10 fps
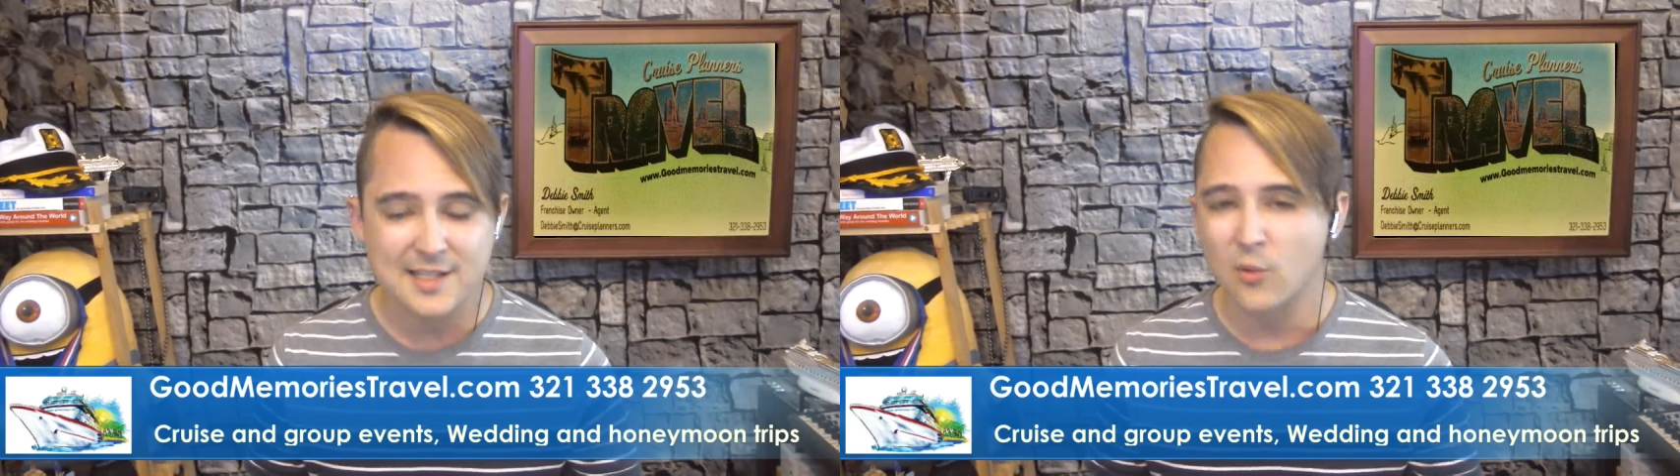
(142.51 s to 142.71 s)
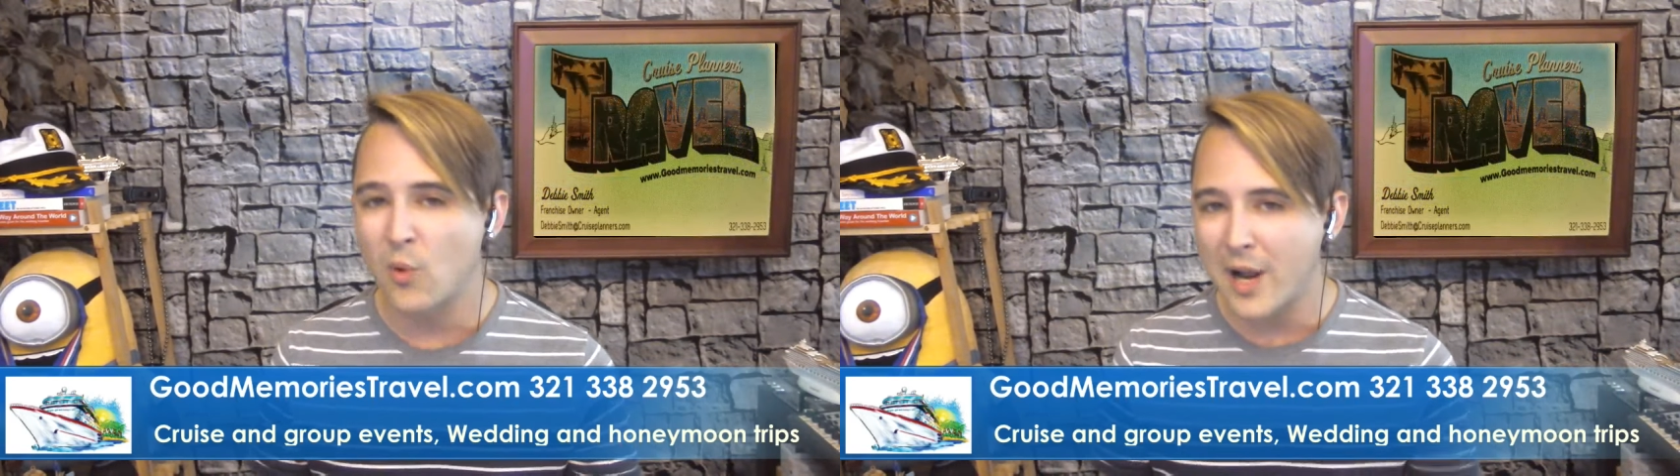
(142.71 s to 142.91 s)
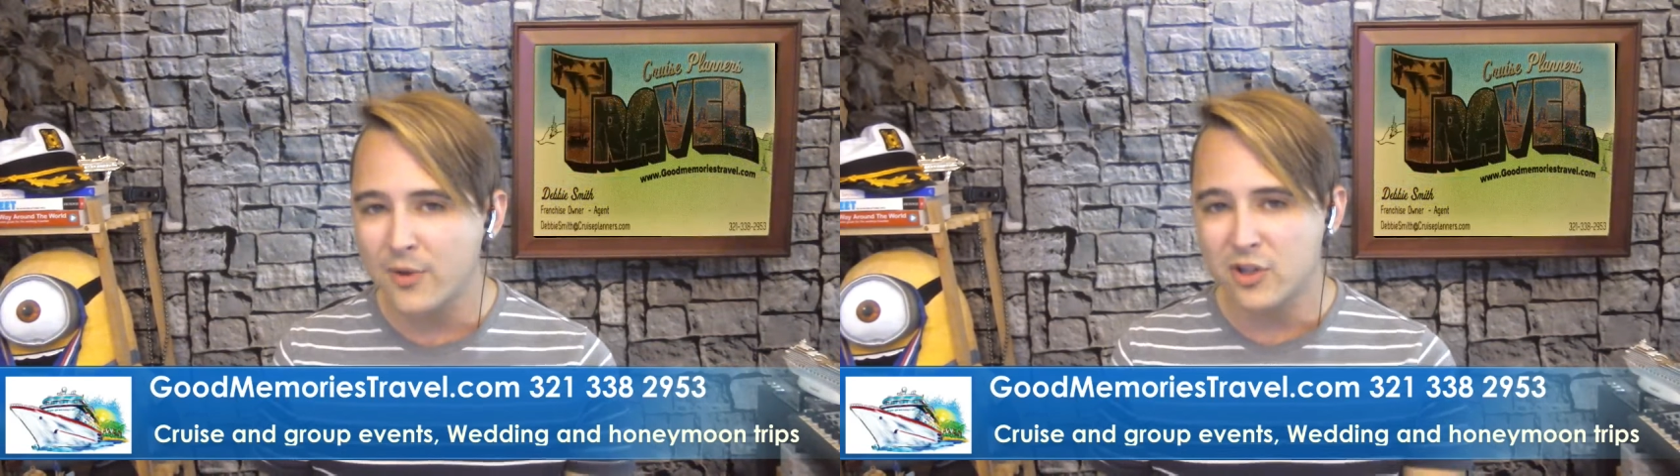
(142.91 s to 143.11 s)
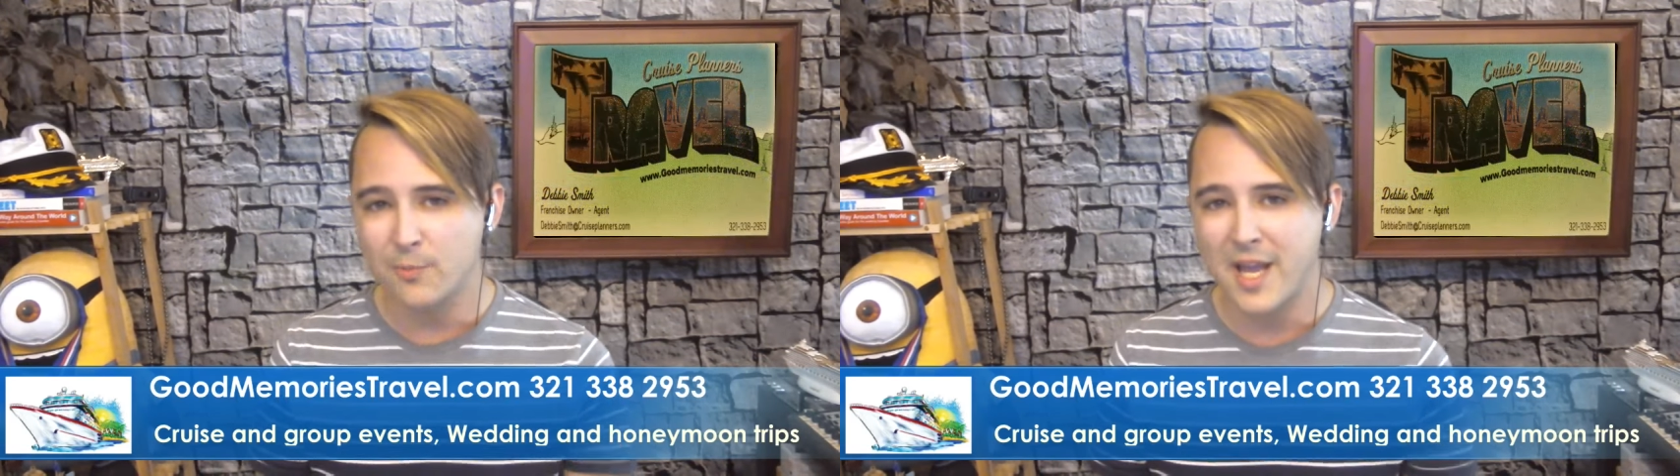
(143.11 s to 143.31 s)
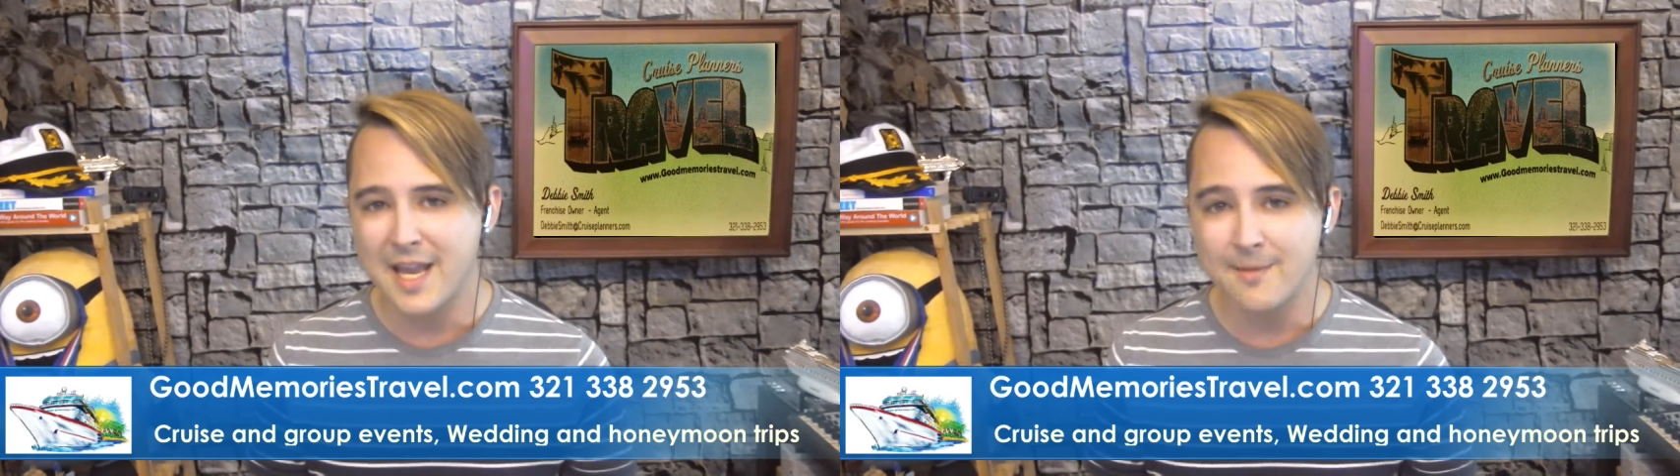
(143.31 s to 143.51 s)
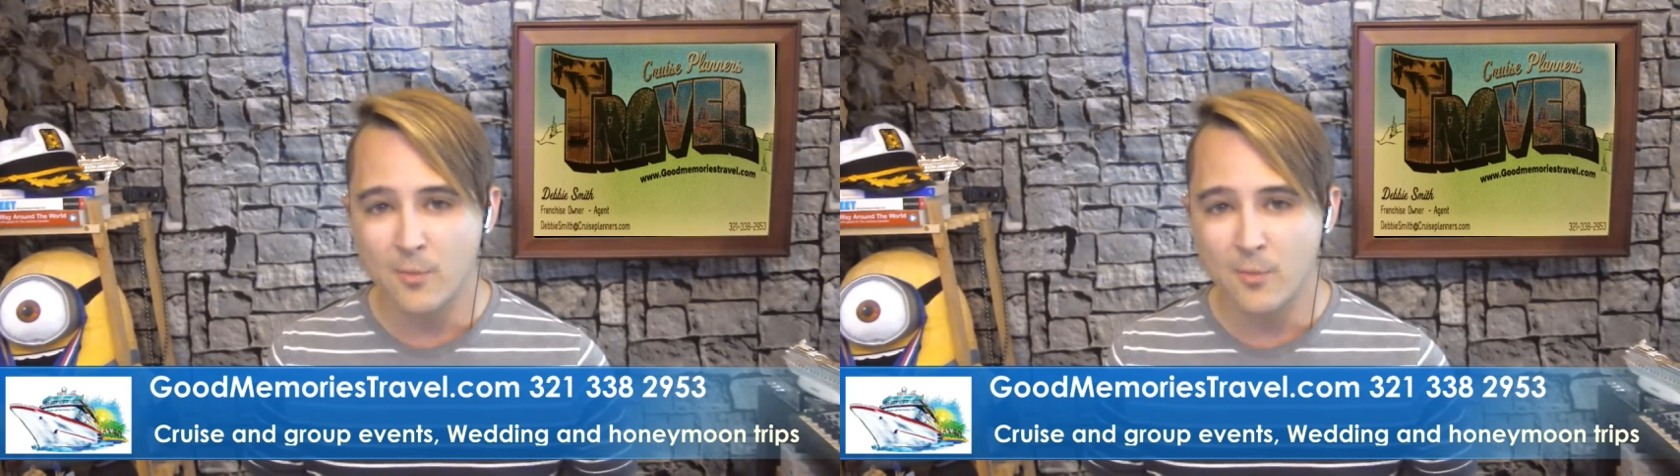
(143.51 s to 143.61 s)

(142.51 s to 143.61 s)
So, why would you pay